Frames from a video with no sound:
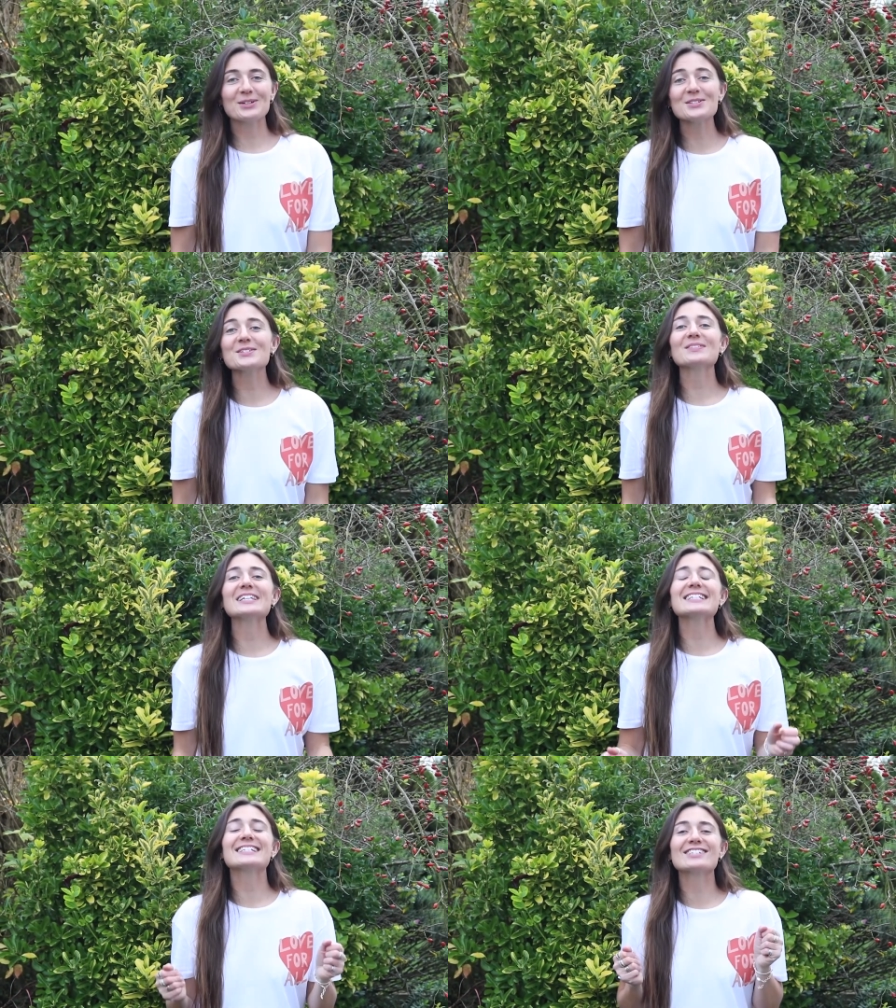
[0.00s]
because of
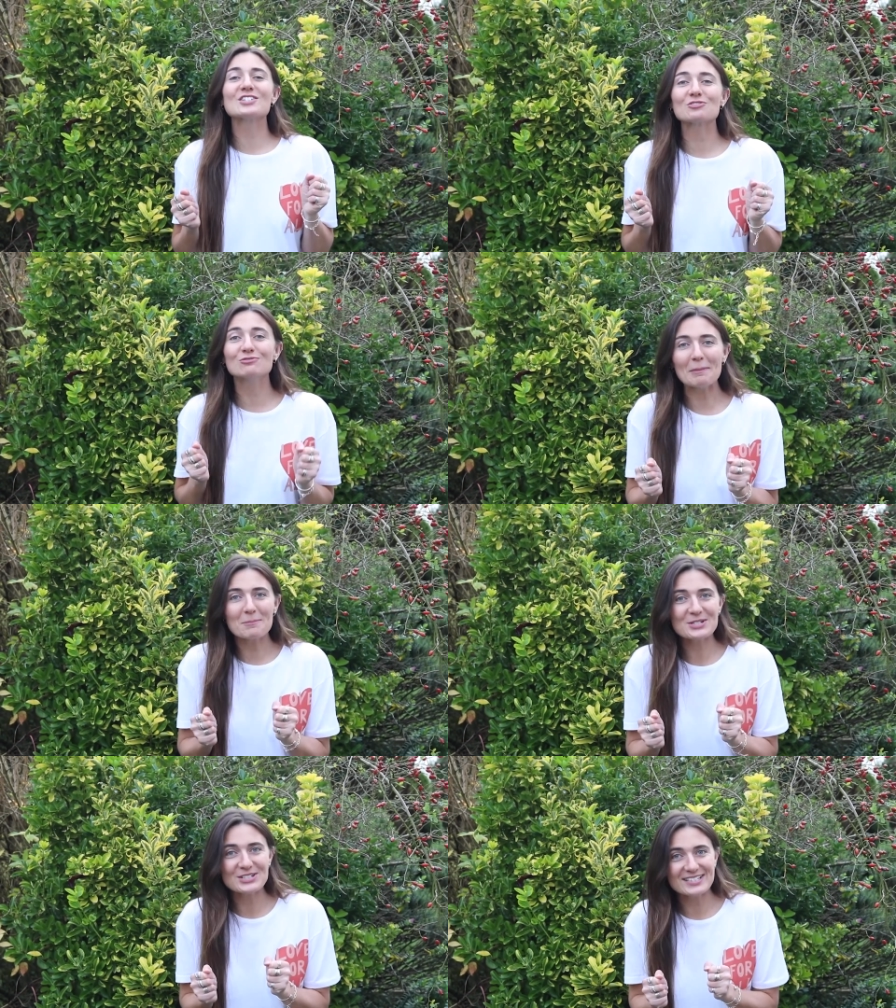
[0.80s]
these
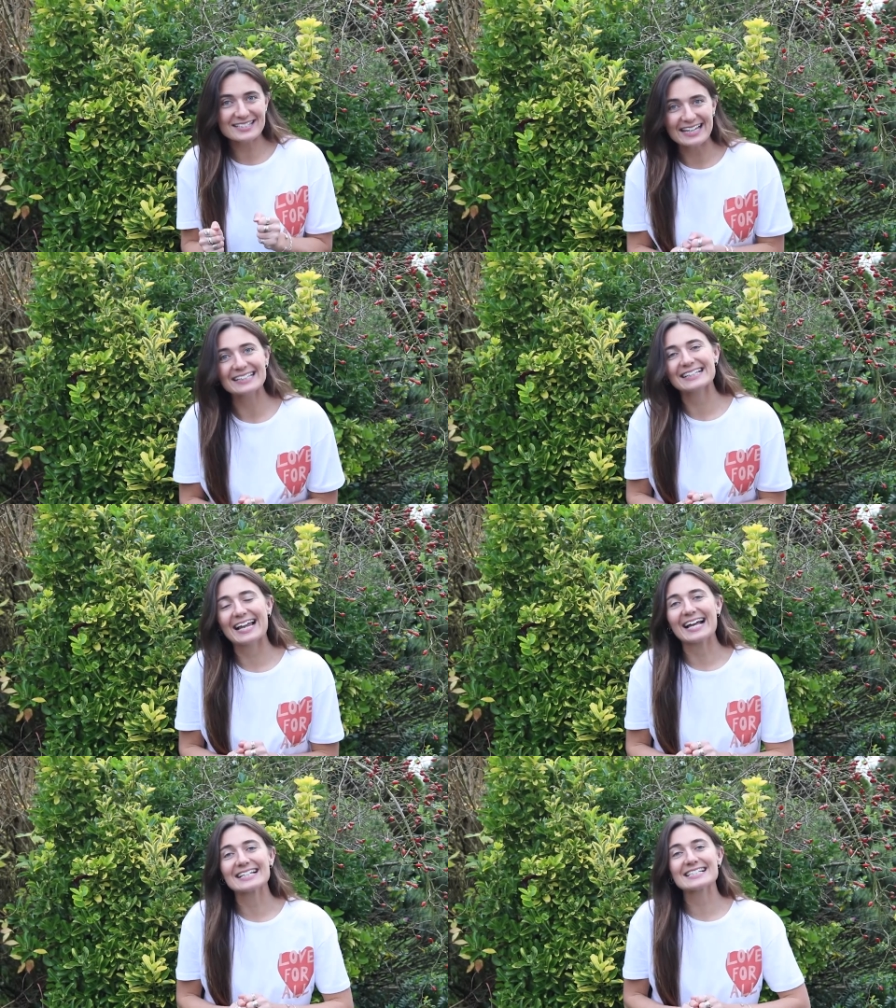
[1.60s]
scrumptious scent
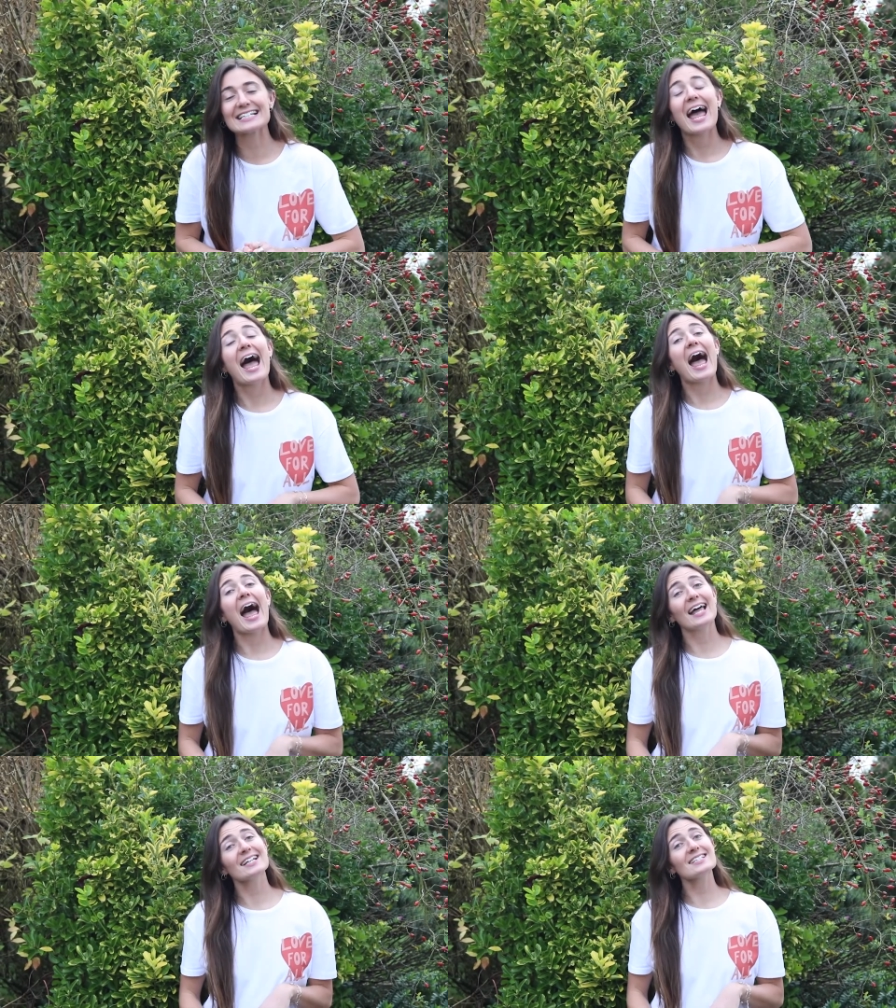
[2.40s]
glands
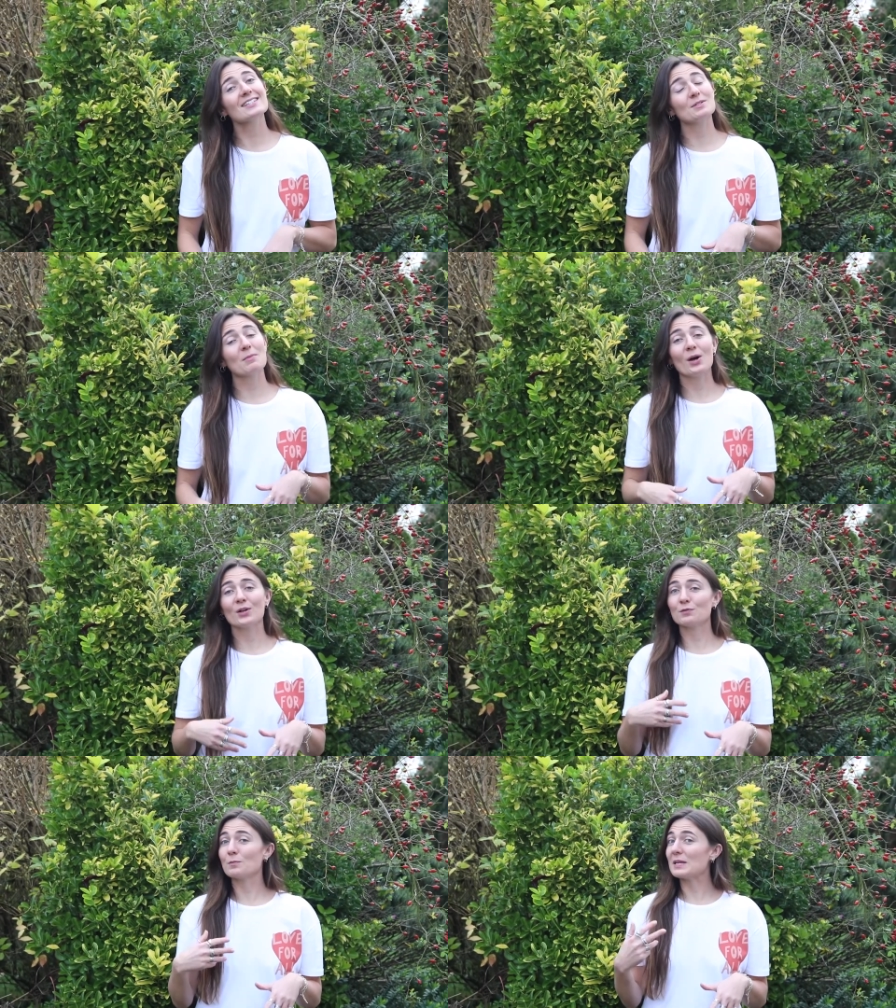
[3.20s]
and the
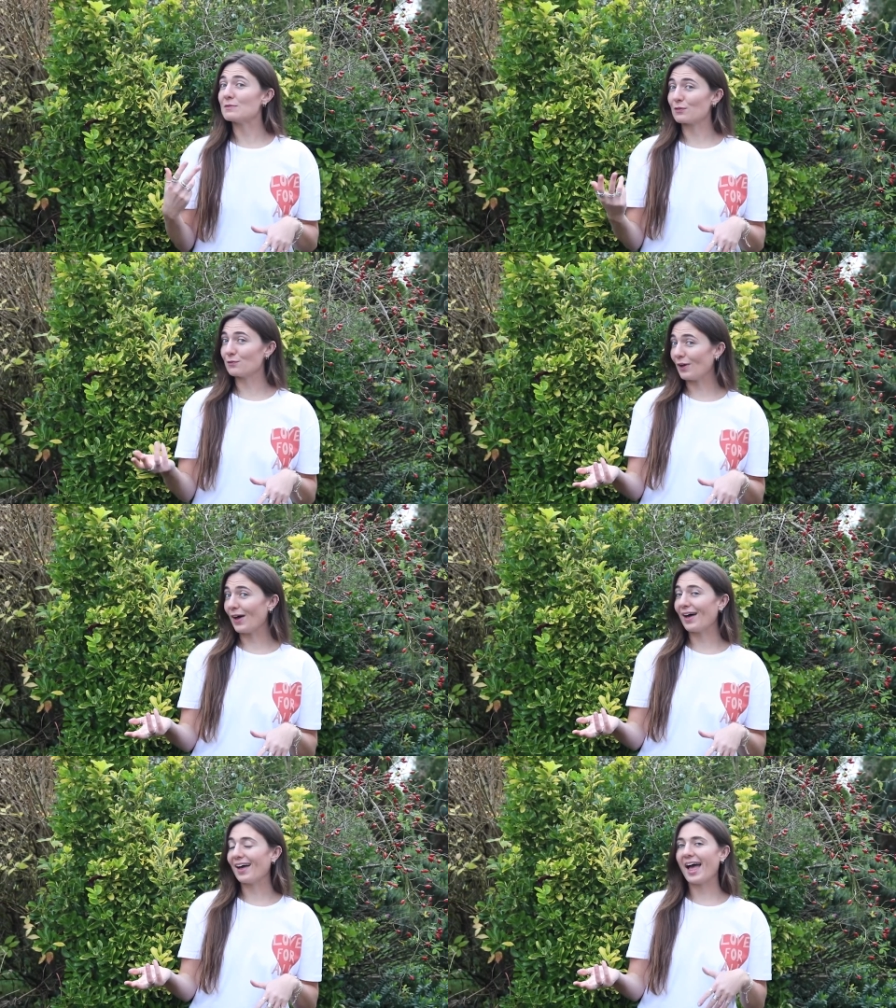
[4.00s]
demand for beaver
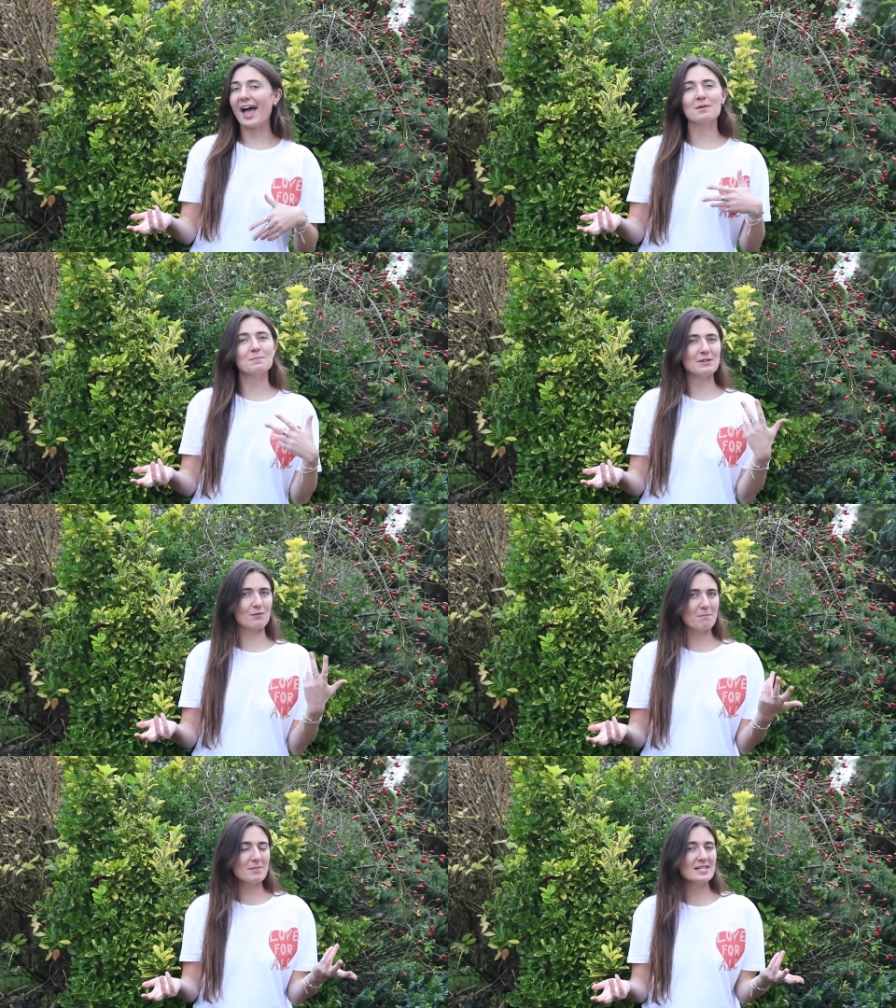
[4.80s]
fur and
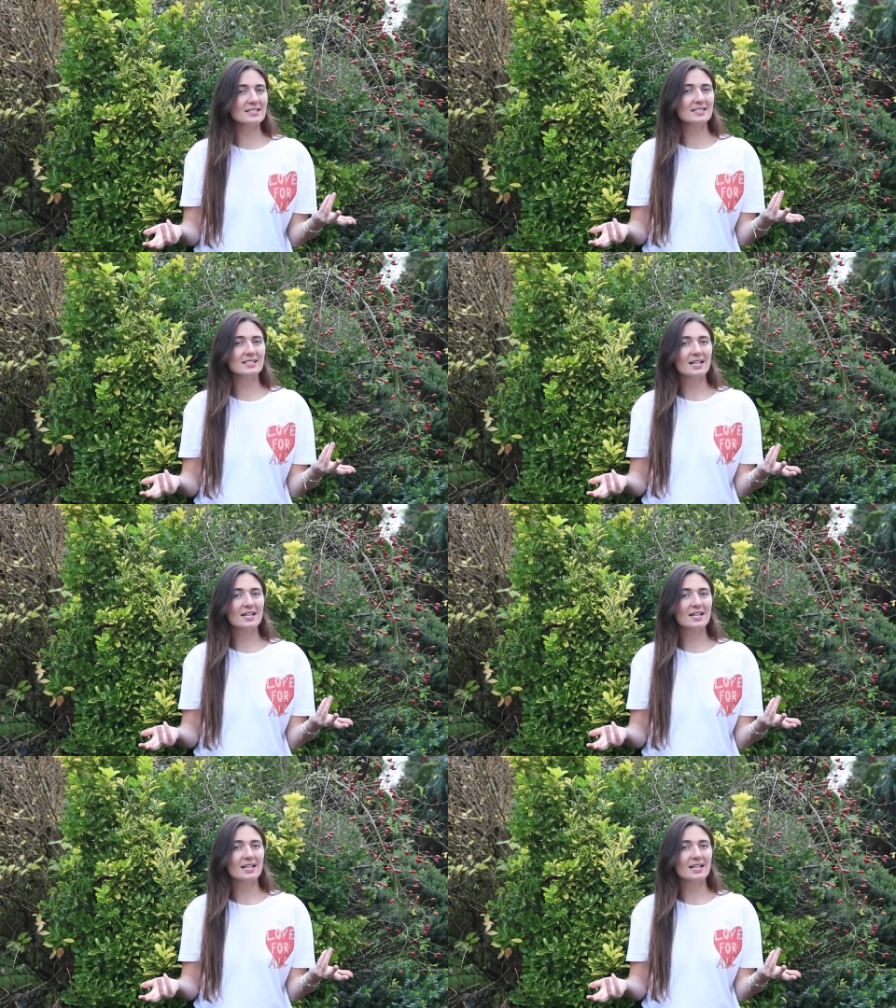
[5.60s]
beaver meat,